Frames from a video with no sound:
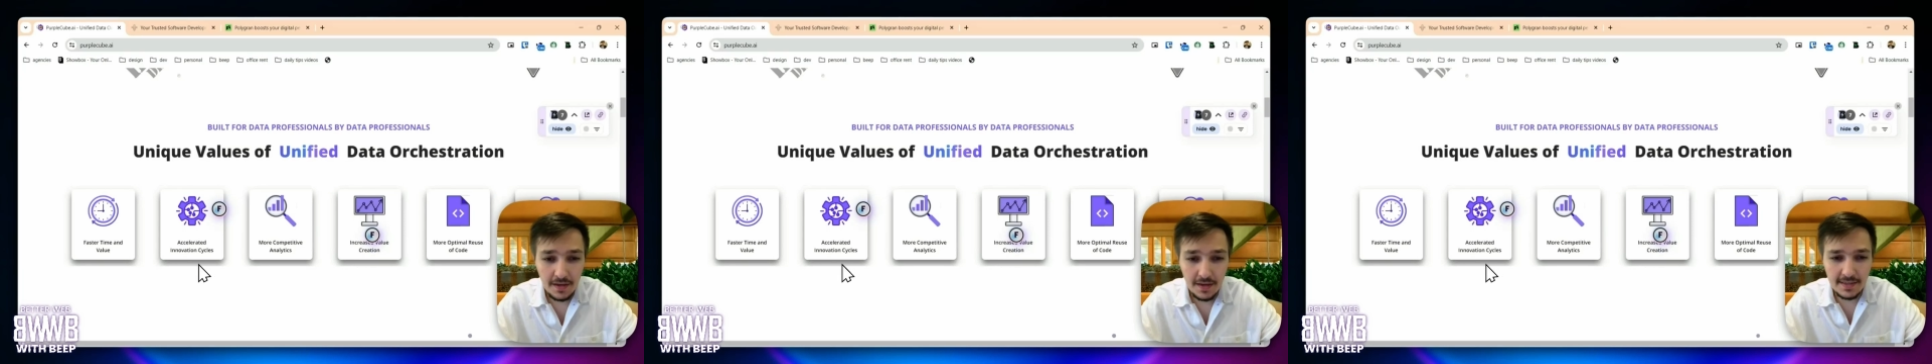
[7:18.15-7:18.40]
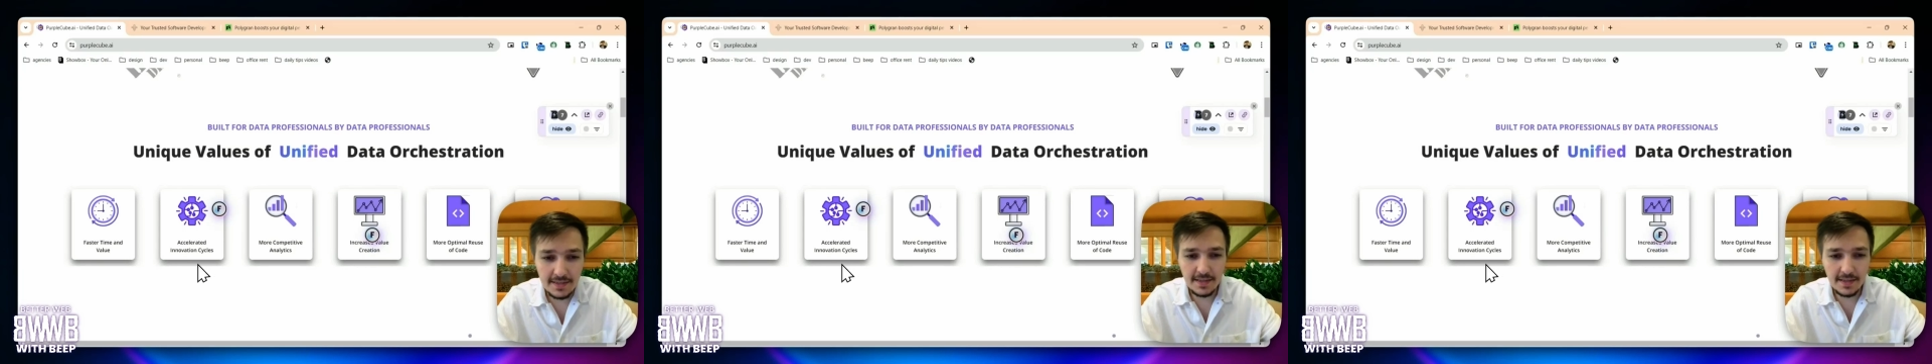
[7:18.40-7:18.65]

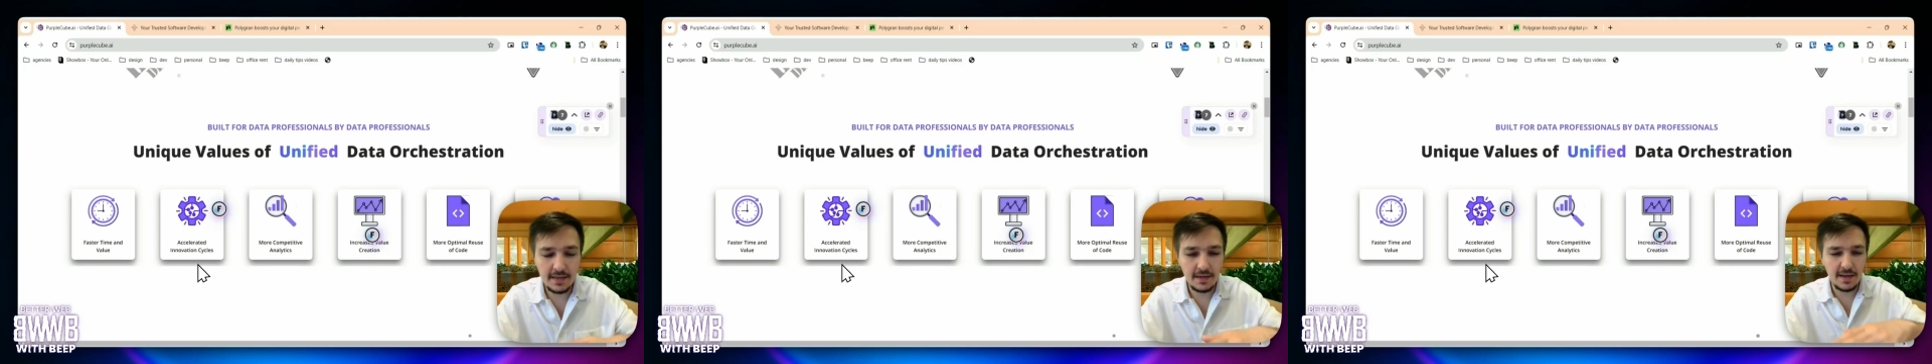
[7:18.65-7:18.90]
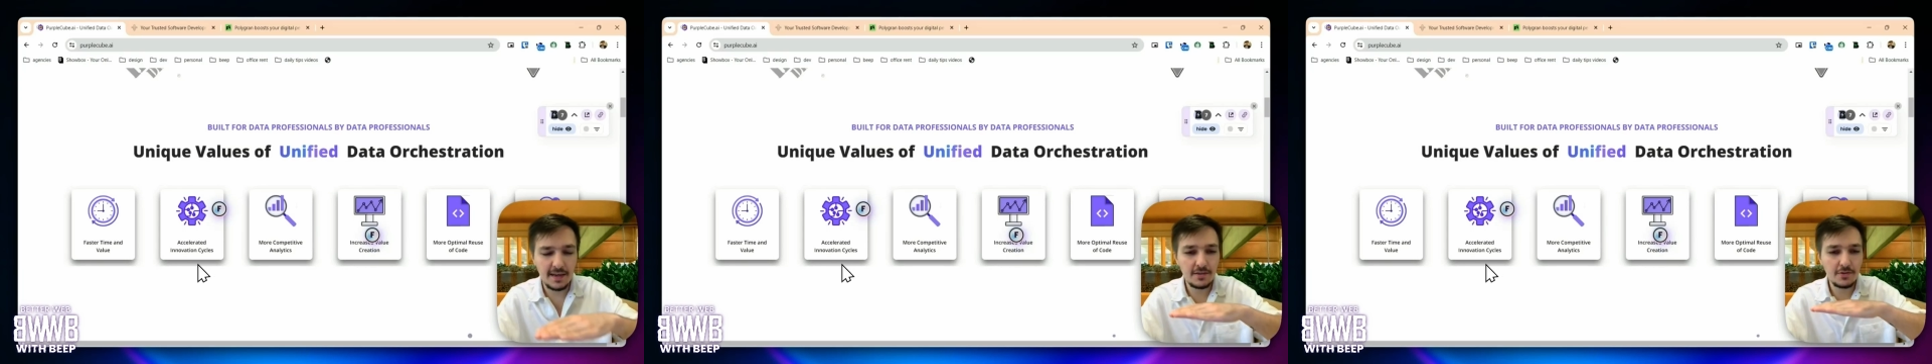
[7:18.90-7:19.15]
it's like
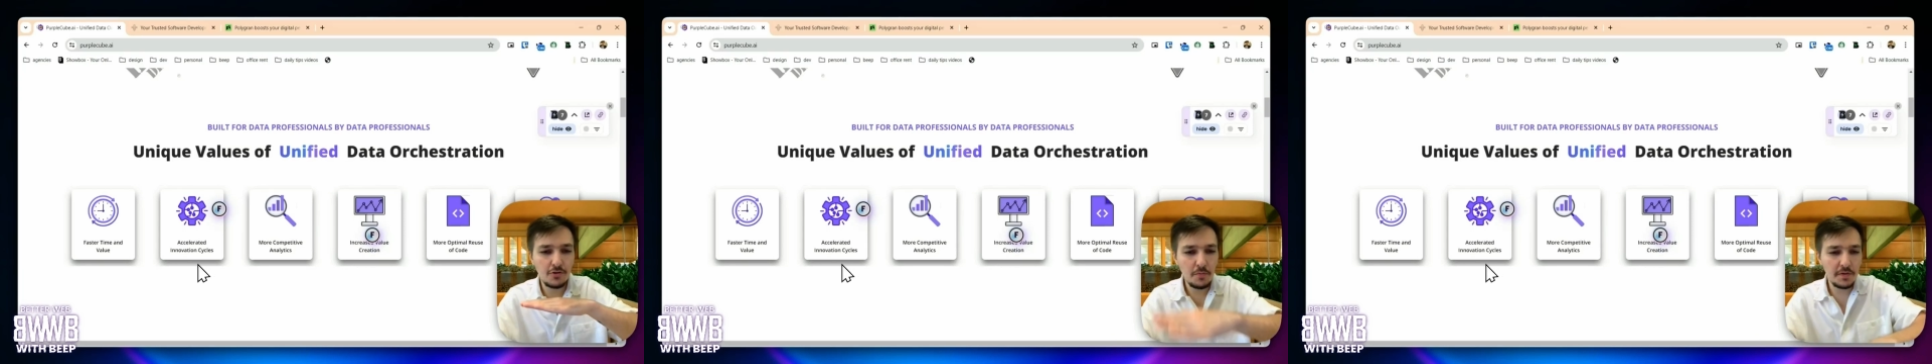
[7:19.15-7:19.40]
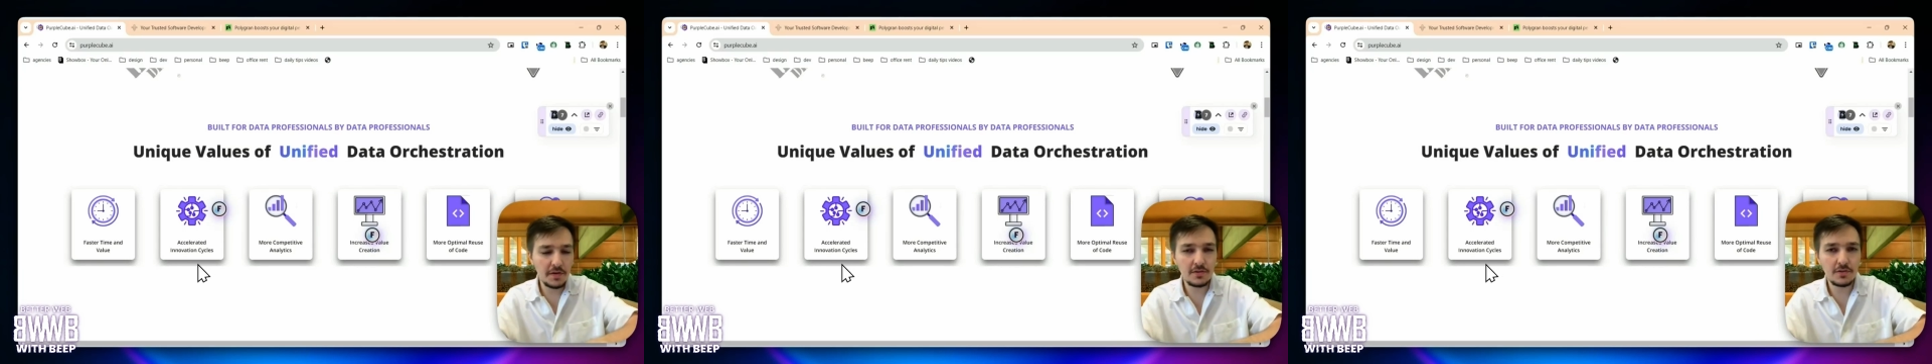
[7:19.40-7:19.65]
it's
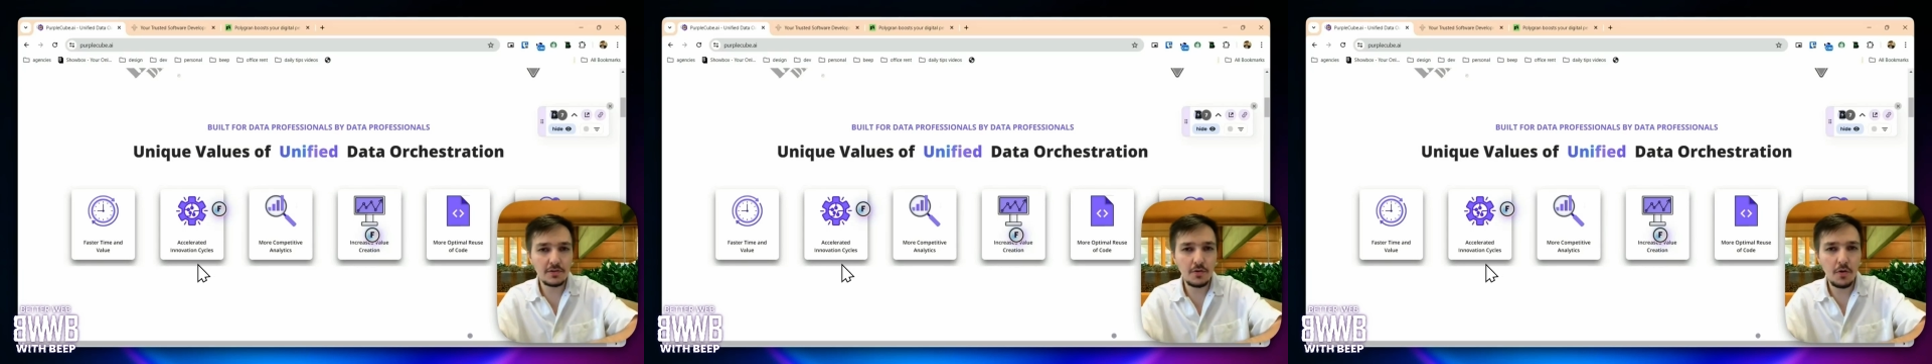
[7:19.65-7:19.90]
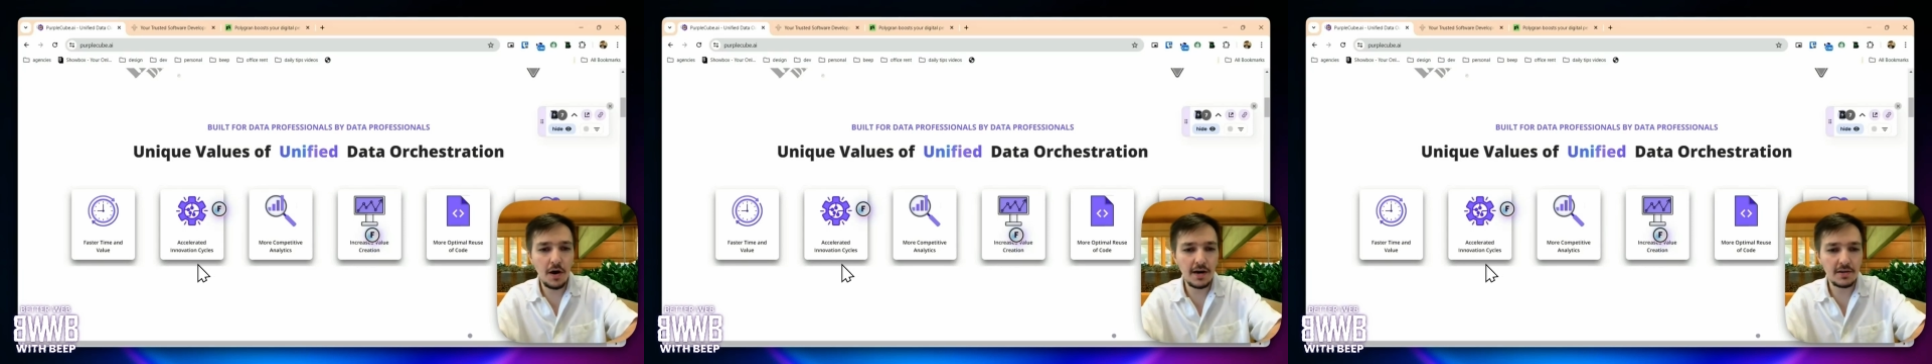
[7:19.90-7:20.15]
stopping
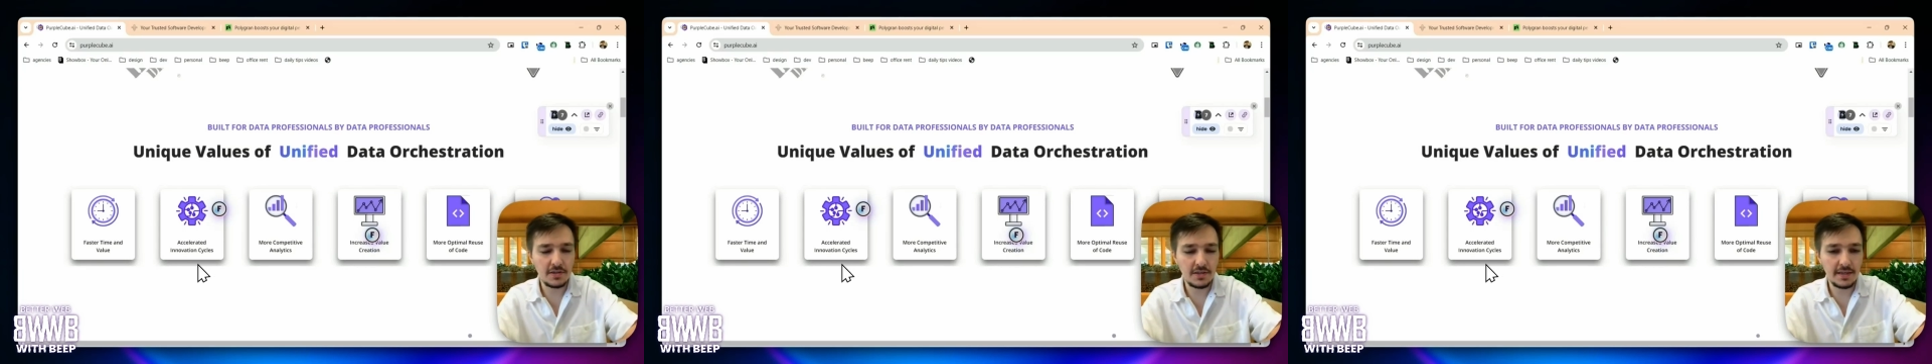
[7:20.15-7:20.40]
so harsh.